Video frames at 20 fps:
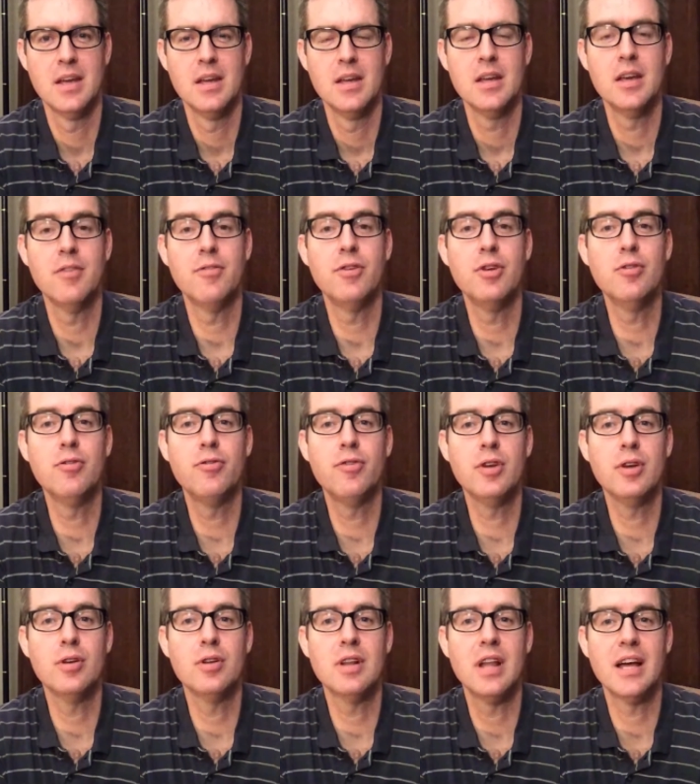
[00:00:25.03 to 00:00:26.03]
If you
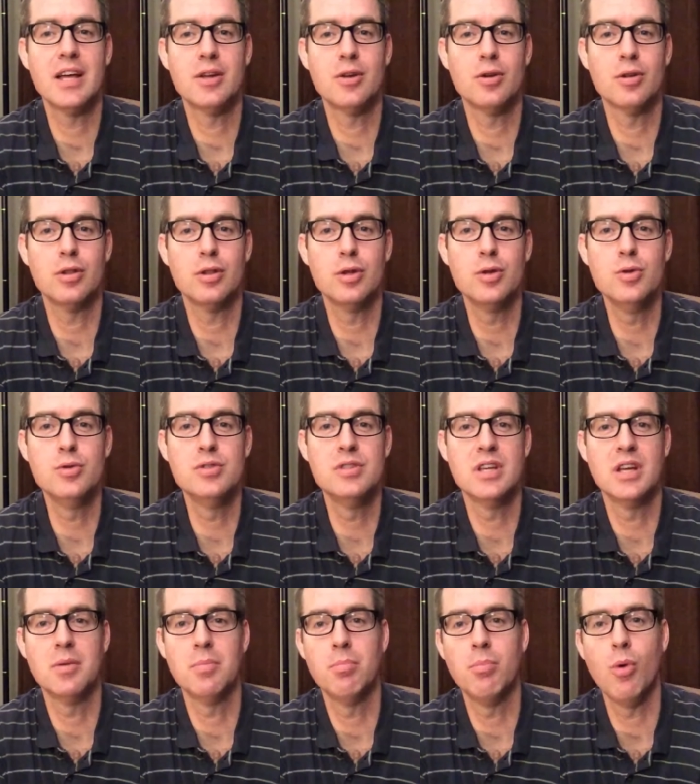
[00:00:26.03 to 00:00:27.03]
feel like you're
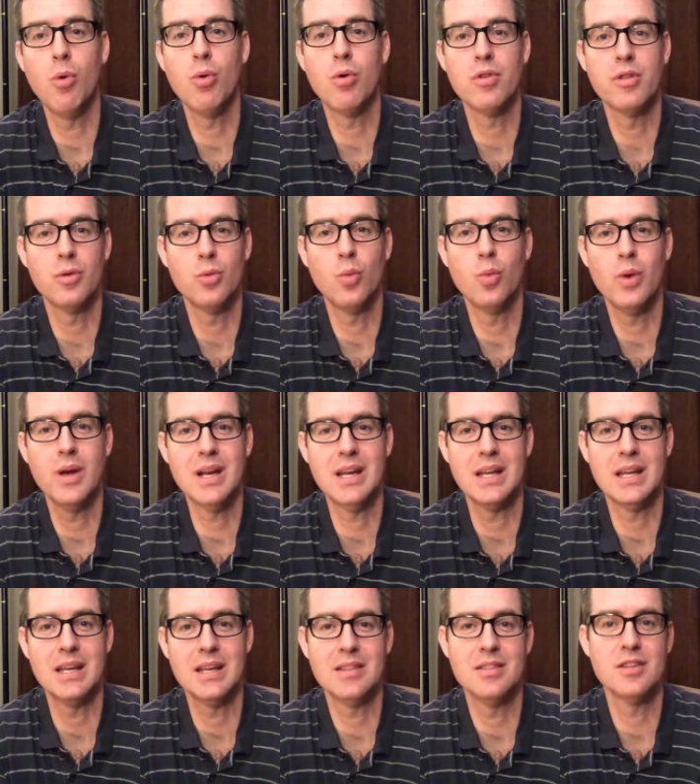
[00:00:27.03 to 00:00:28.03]
losing more than
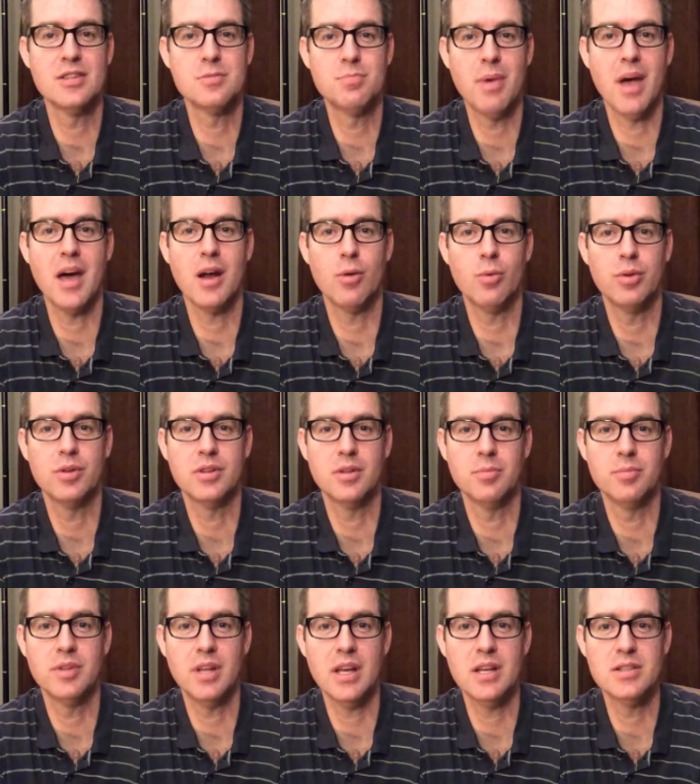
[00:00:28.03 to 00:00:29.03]
winning in this battle with
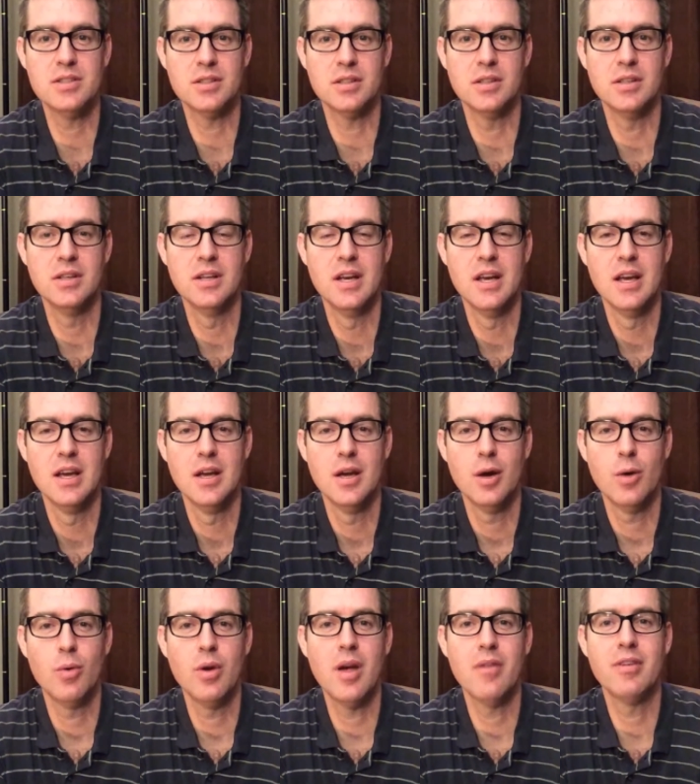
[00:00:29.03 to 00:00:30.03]
temptation,
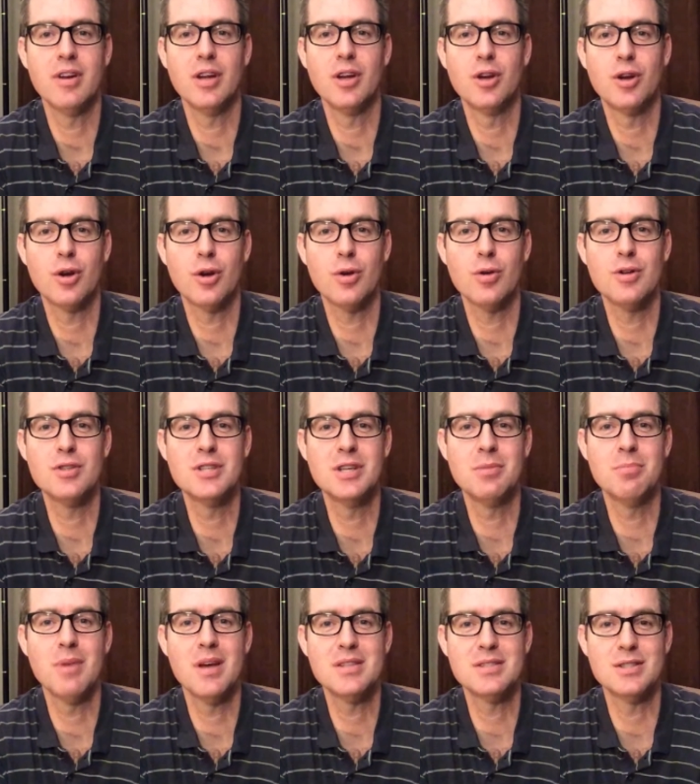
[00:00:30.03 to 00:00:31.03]
we have an
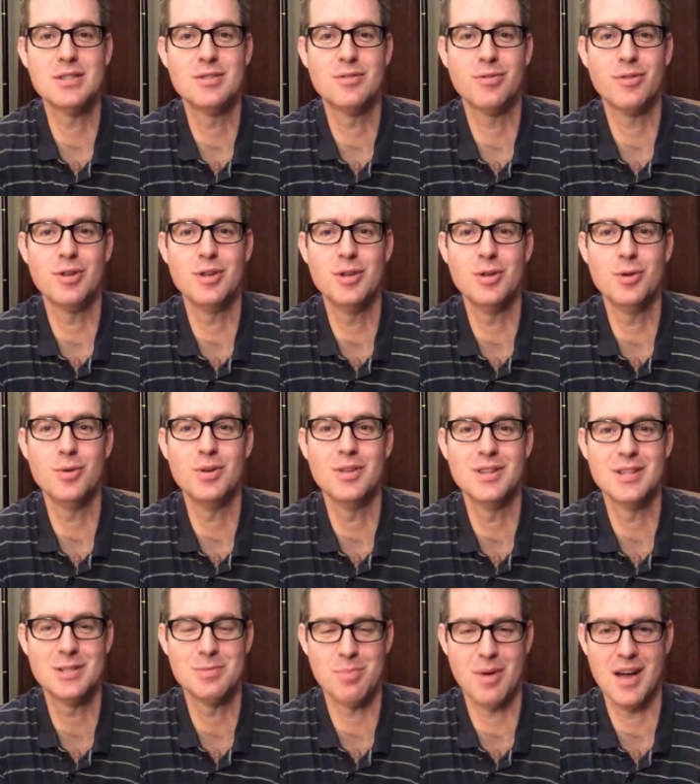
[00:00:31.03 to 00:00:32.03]
encouraging message for you in
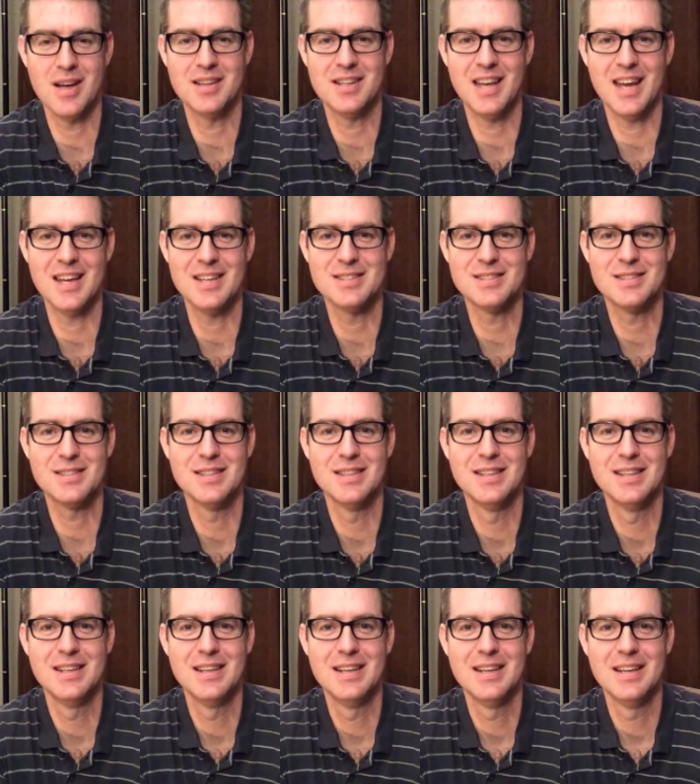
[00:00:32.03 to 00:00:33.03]
this podcast.
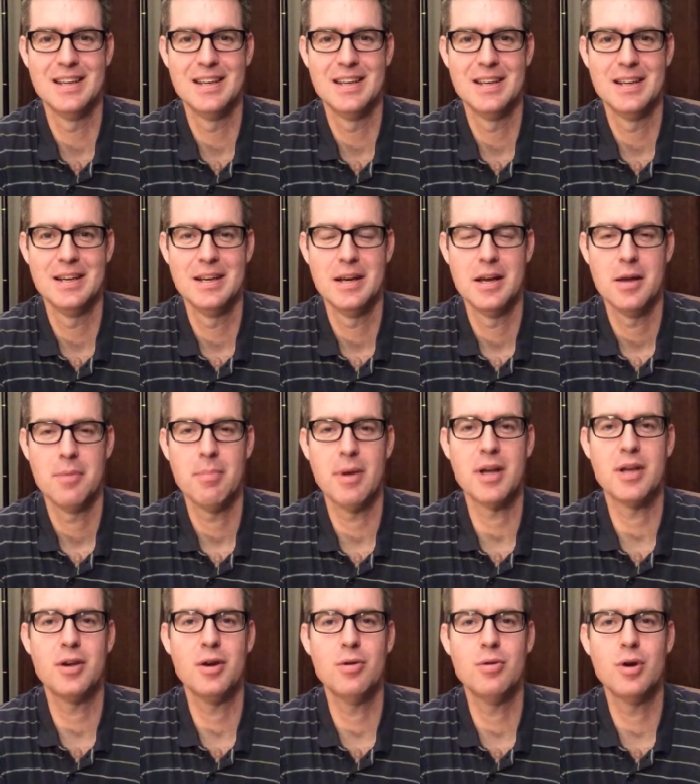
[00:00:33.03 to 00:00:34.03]
My
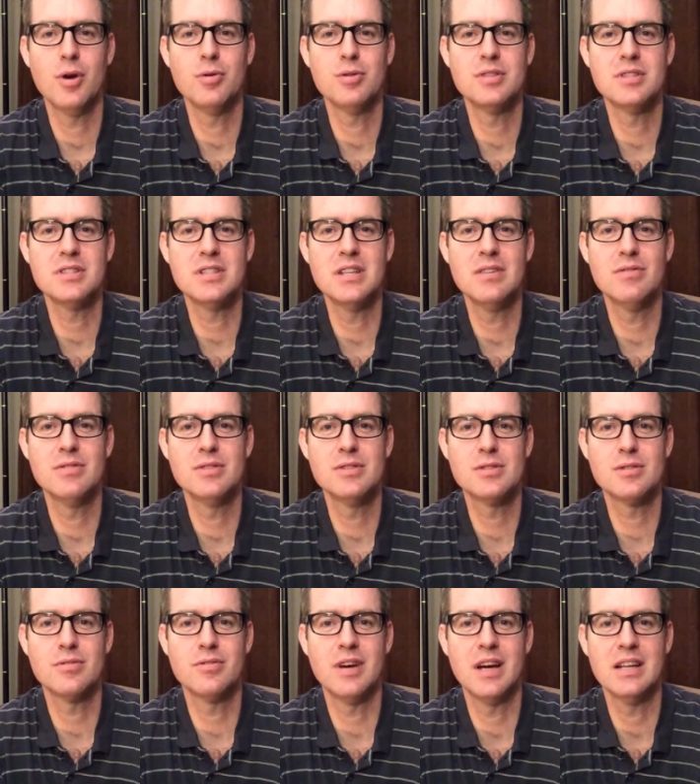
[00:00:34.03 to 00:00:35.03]
co host Stephen
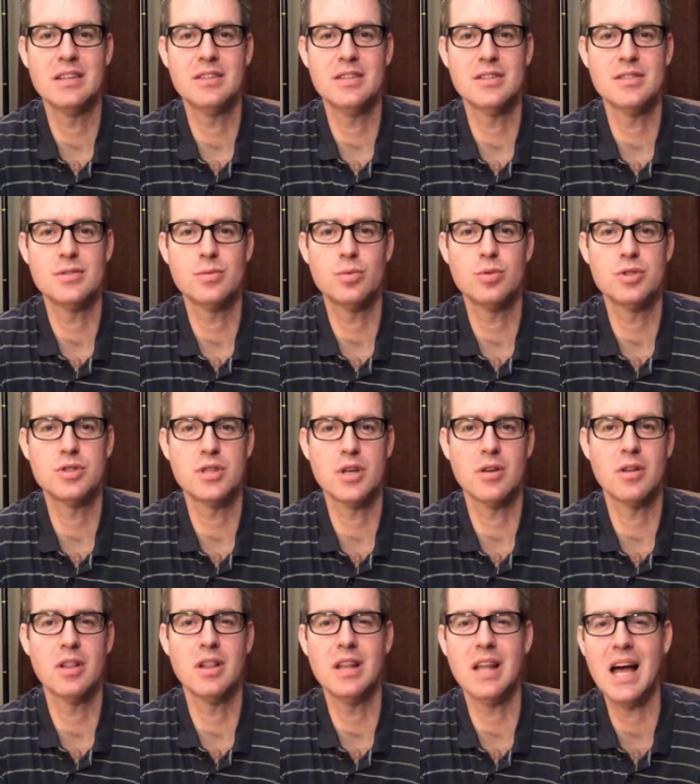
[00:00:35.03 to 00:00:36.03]
Cervantes will share
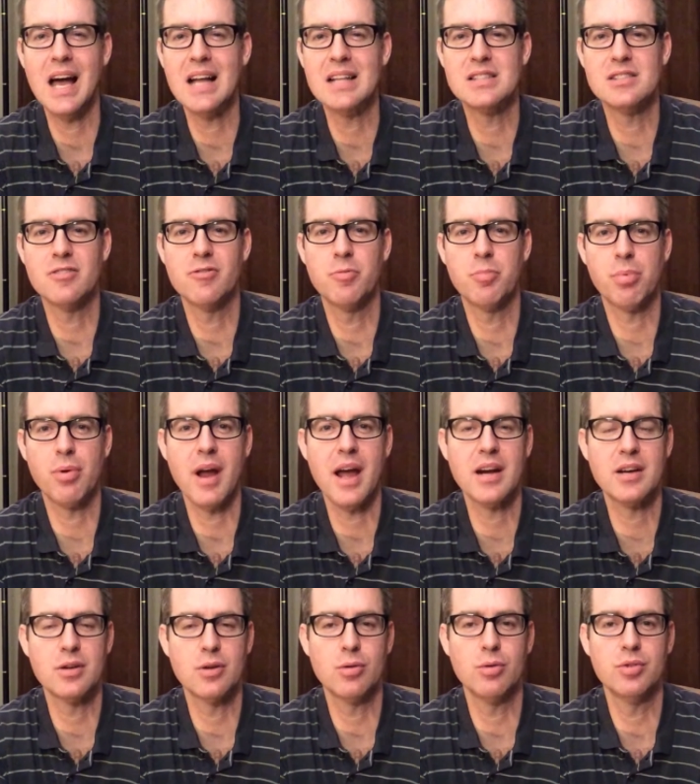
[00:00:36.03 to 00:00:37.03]
lots of
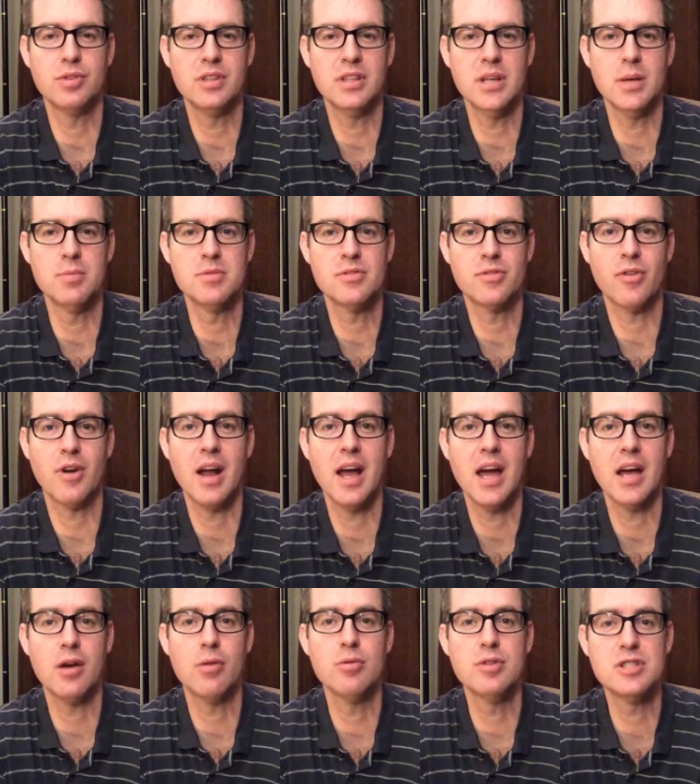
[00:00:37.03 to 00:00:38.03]
practical tips for
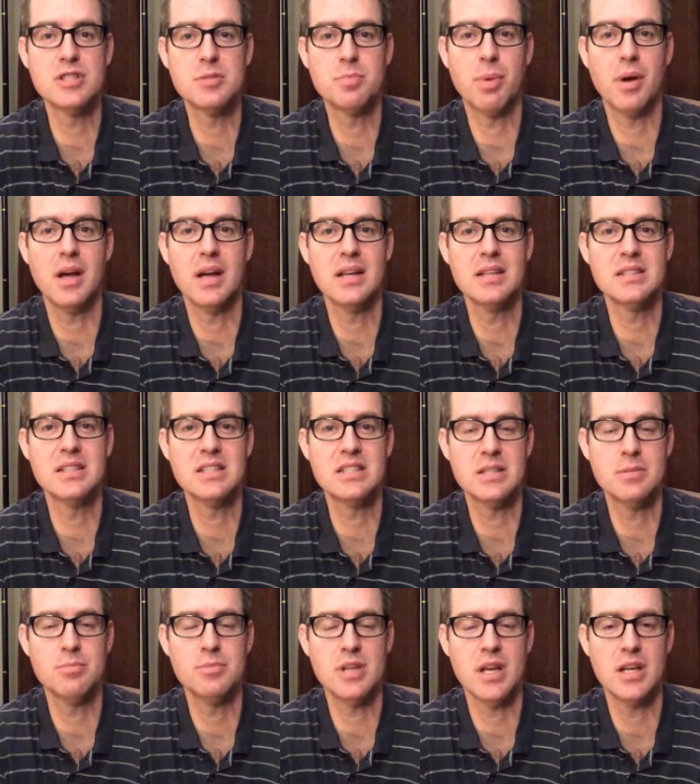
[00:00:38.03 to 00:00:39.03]
how to respond to
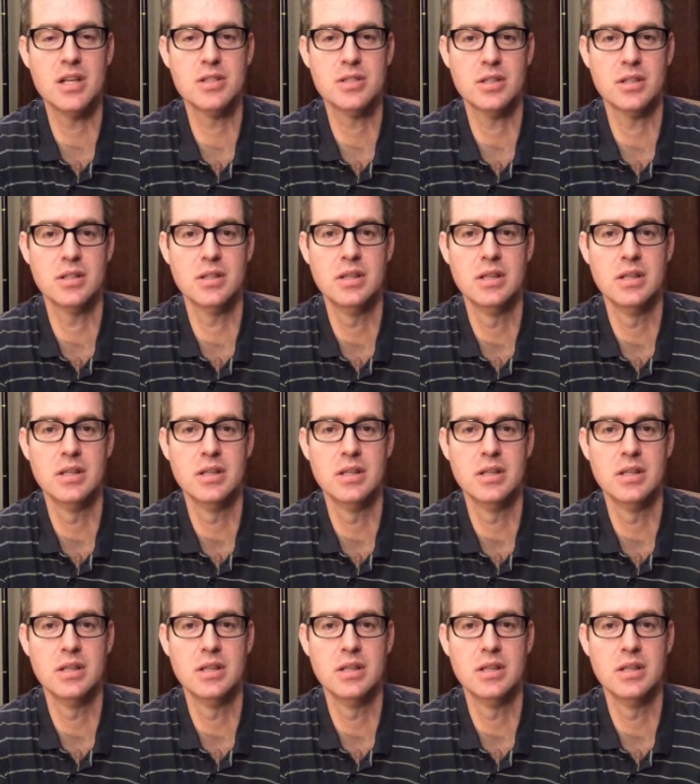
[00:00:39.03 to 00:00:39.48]
temptation